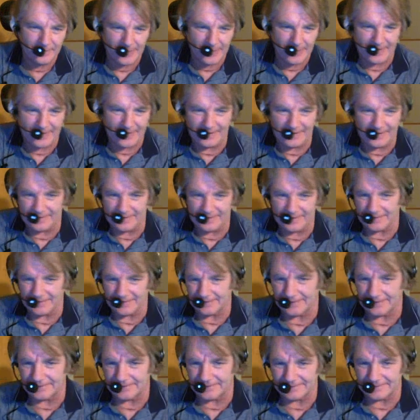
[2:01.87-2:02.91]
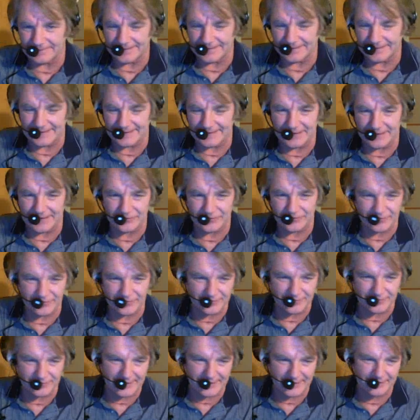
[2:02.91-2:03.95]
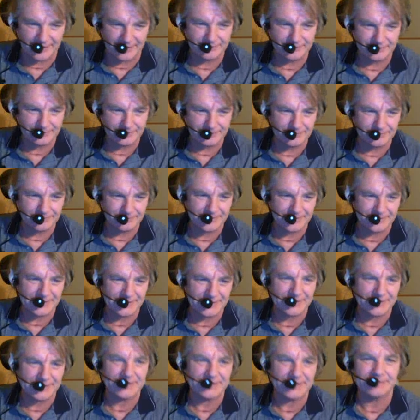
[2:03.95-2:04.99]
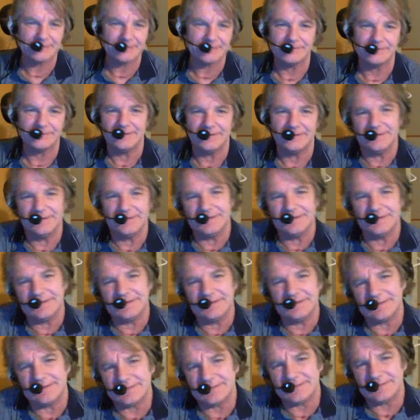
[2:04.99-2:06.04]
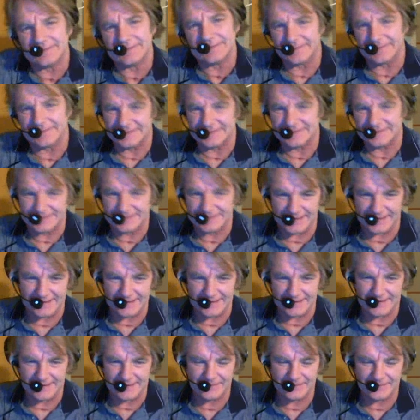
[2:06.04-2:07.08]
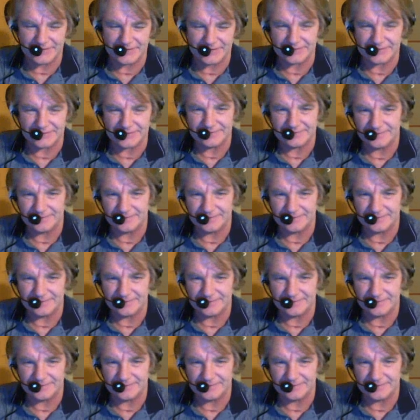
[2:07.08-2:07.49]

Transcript: and let that drizzle down, and let me check the temperature.